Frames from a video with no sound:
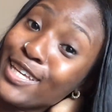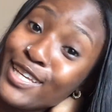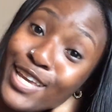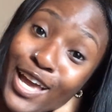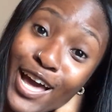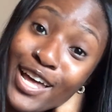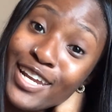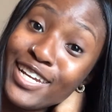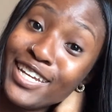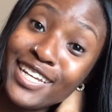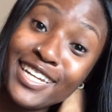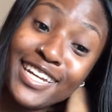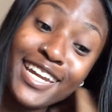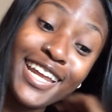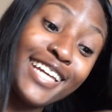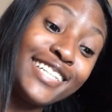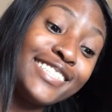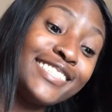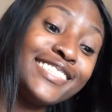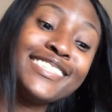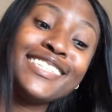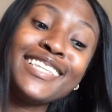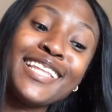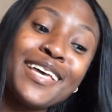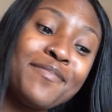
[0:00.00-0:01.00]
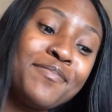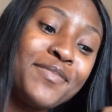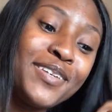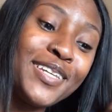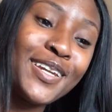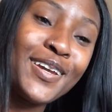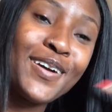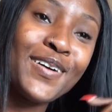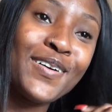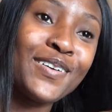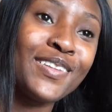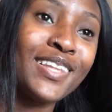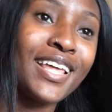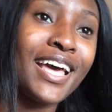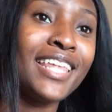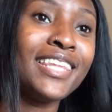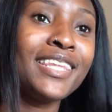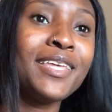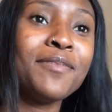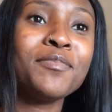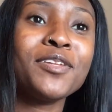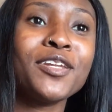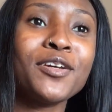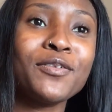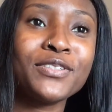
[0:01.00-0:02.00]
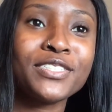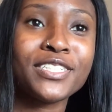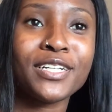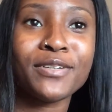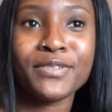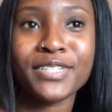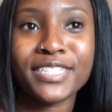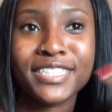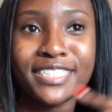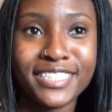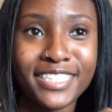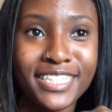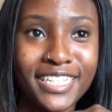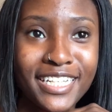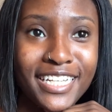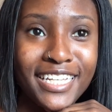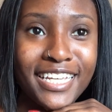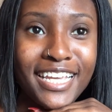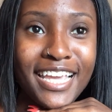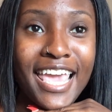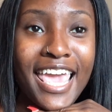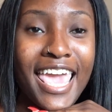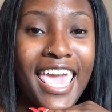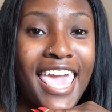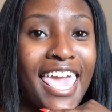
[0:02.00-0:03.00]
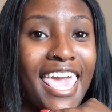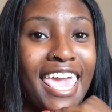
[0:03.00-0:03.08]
Y'all need that, just let me know. Like, let me know what y'all want to see.